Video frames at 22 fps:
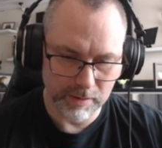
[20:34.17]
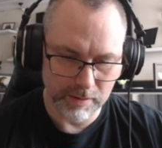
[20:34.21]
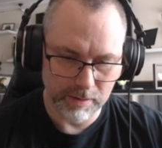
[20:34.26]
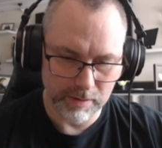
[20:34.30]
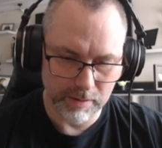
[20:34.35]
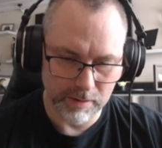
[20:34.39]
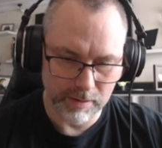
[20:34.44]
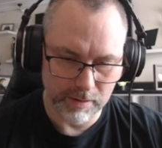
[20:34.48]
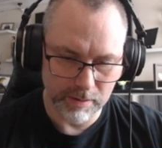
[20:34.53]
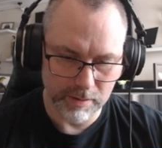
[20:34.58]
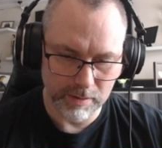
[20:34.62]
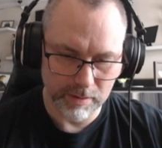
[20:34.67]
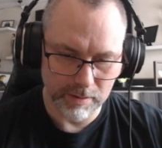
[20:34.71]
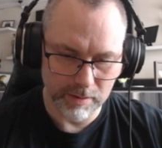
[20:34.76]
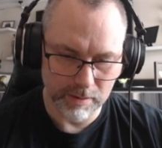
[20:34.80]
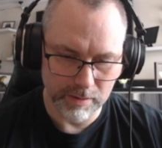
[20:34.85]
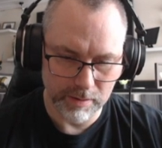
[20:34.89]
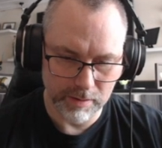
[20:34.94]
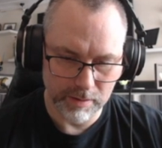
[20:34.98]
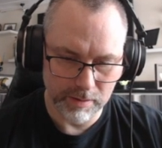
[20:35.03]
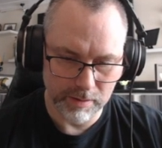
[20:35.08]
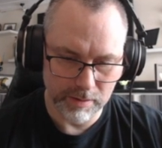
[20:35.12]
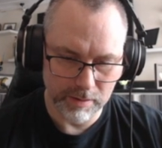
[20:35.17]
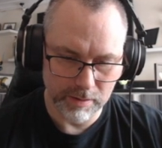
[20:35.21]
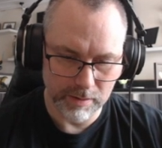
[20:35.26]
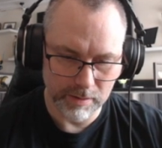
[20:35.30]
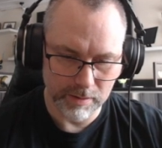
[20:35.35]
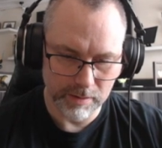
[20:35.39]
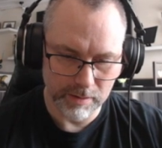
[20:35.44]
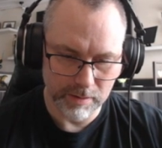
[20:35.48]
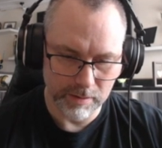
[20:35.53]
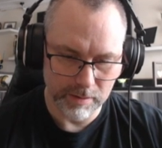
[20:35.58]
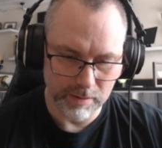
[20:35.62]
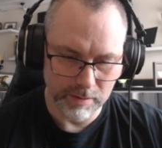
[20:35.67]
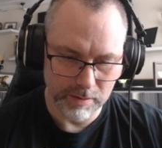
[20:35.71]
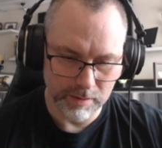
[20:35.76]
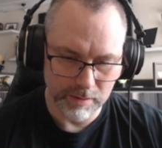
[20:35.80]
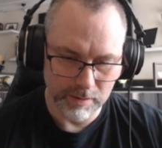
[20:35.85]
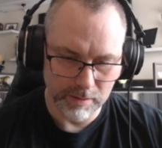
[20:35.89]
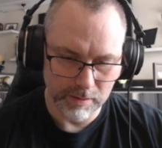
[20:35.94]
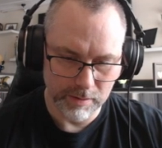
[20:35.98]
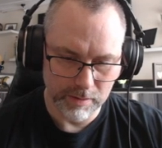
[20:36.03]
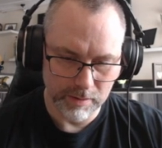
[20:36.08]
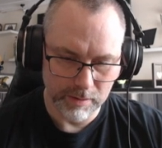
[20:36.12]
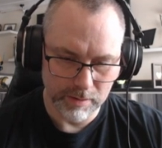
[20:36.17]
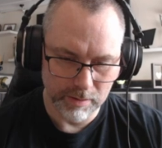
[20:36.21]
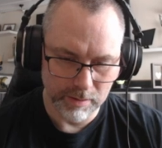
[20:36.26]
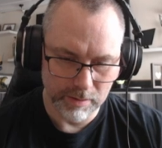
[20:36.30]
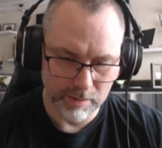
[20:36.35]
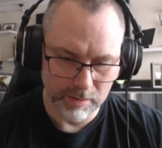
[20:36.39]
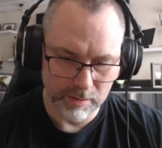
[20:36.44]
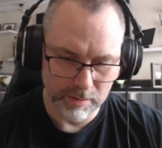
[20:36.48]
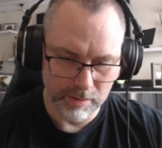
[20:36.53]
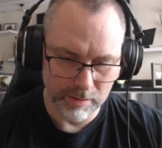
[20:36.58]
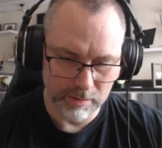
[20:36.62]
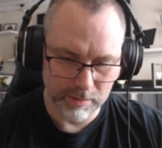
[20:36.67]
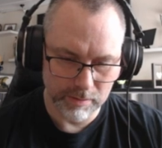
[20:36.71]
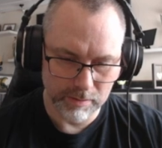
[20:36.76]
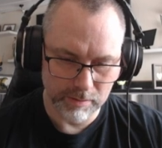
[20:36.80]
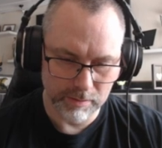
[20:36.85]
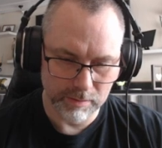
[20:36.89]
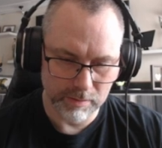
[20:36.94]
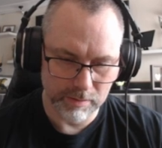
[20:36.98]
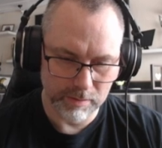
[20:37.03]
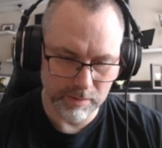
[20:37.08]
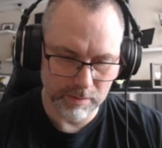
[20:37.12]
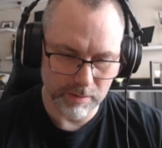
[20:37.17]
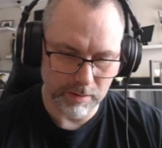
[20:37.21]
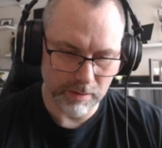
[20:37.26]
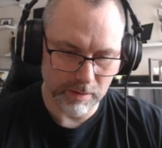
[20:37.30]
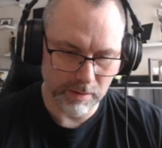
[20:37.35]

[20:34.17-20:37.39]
Nothing is said.